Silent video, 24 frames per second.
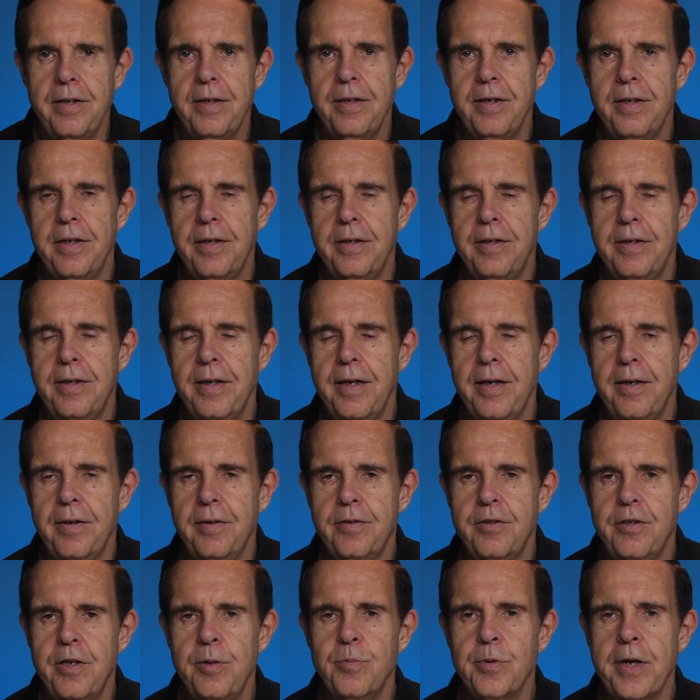
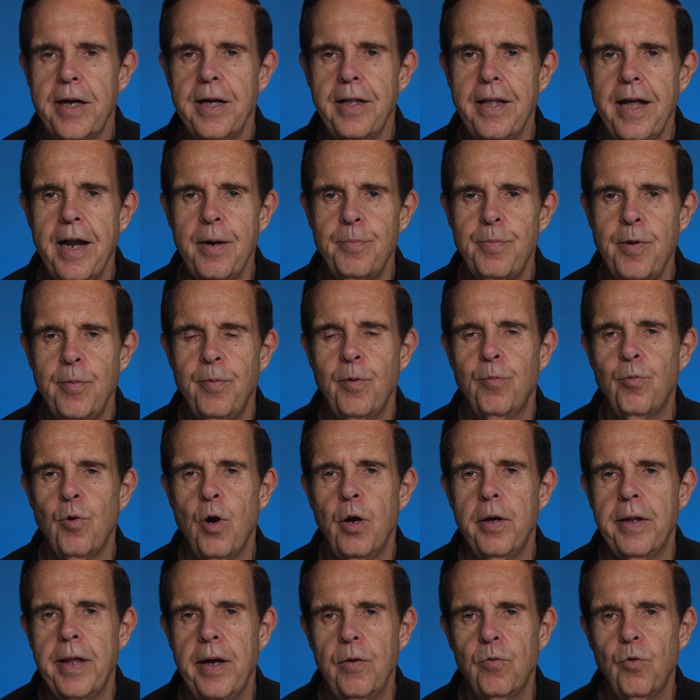it seems like a lot of people have
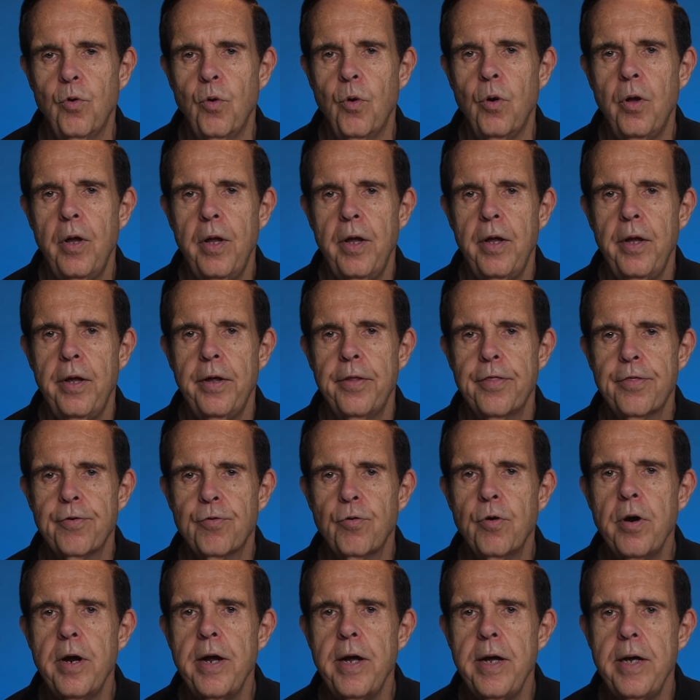broken that rule.
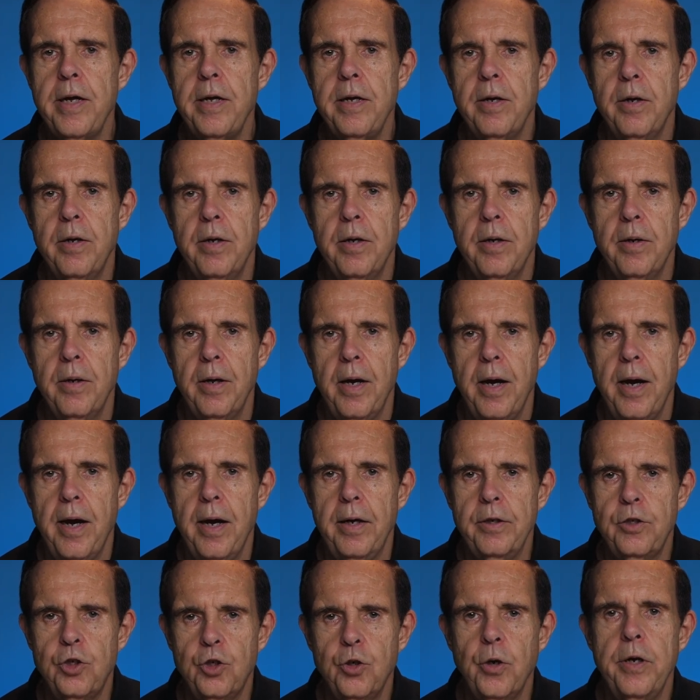3
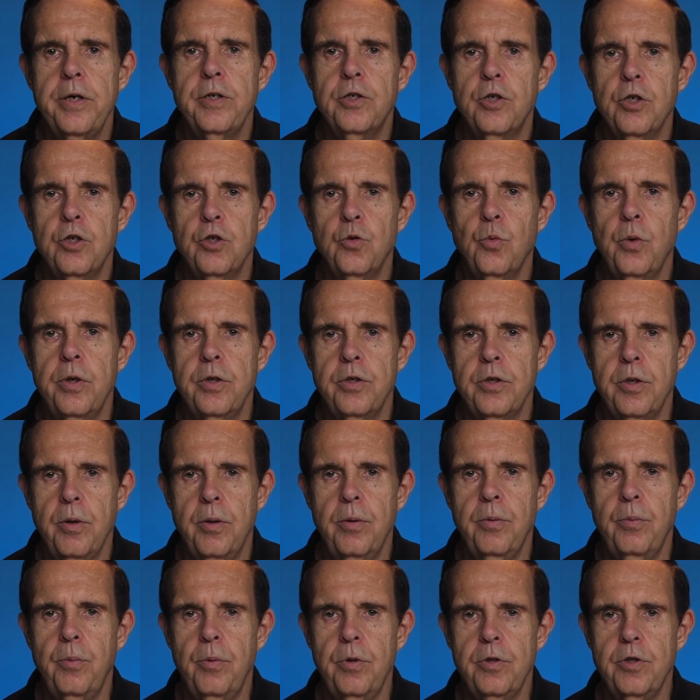choices was
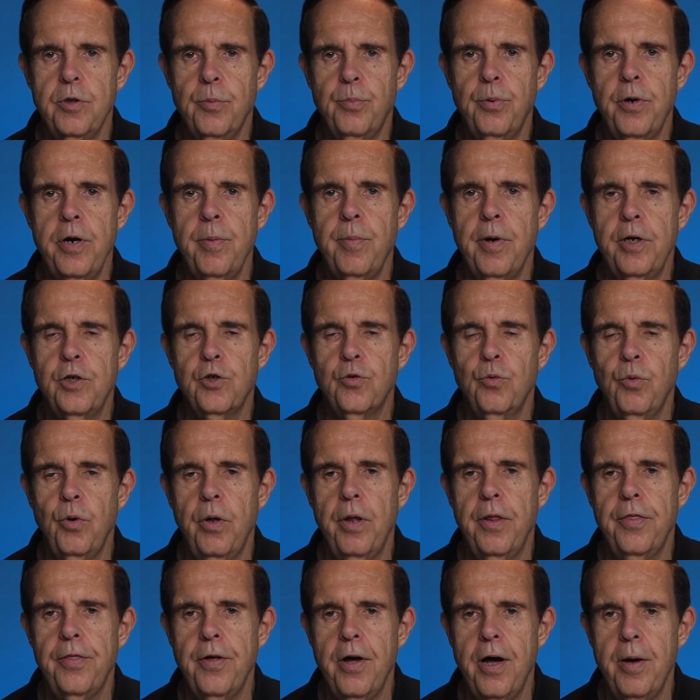the pretty much
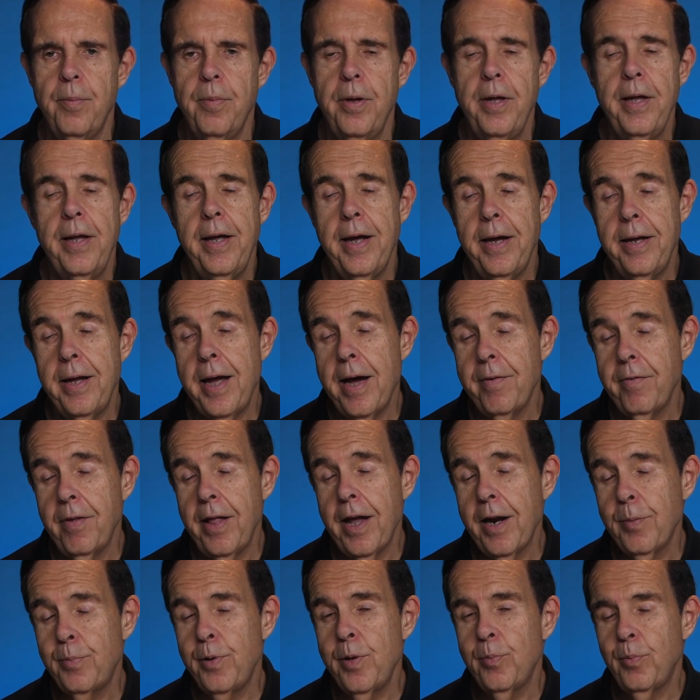rule of thumb, and you have a
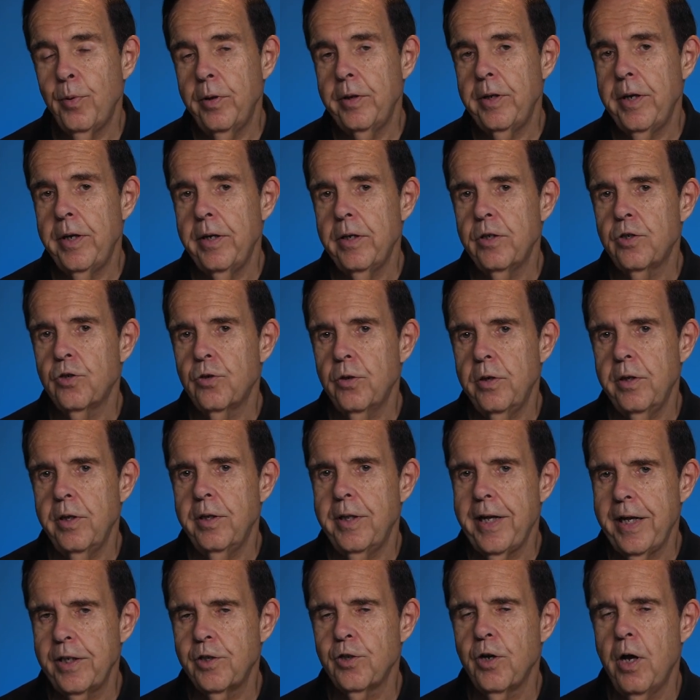lot of people in the industry
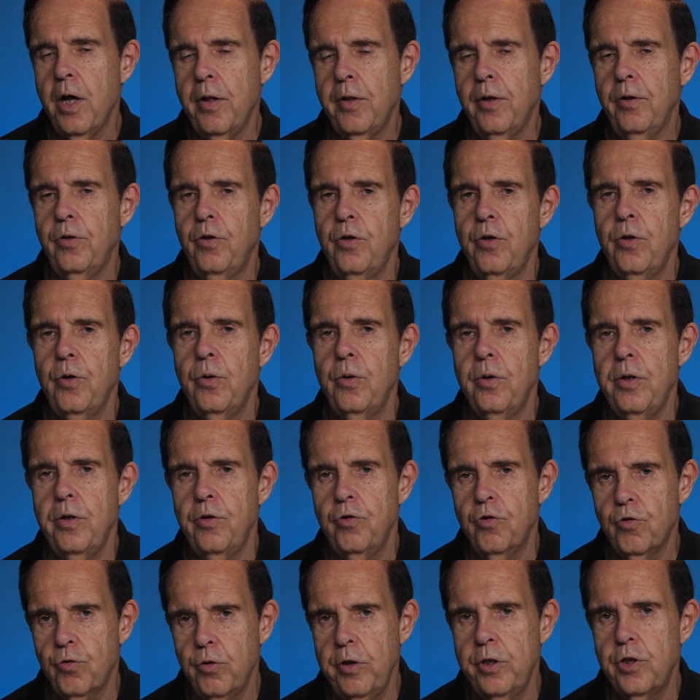that's all they'll do
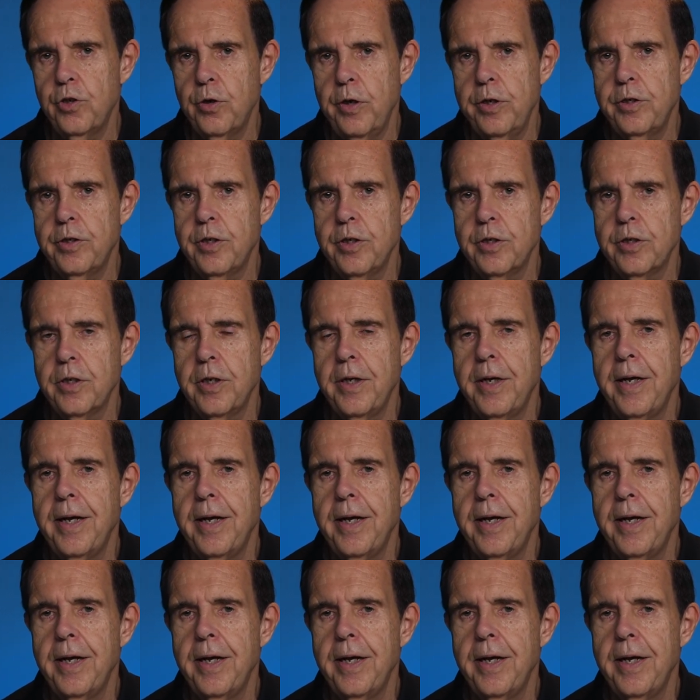is 3 choices.